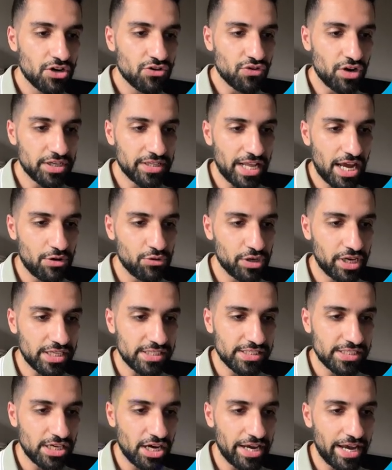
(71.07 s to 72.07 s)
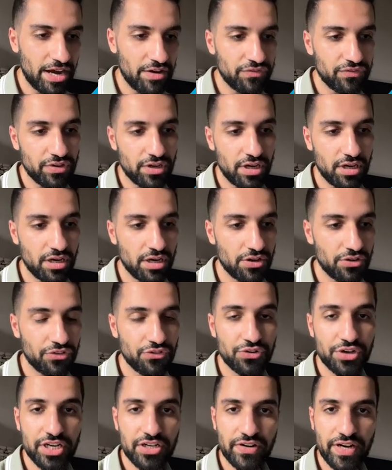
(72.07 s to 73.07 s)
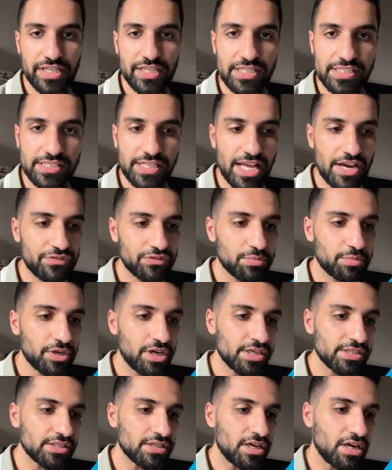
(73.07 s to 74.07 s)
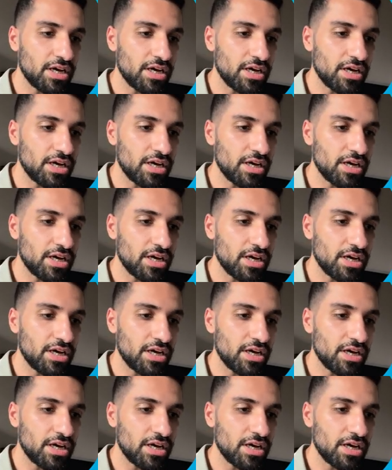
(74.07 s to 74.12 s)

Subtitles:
Right now you can see I have 3 credits left because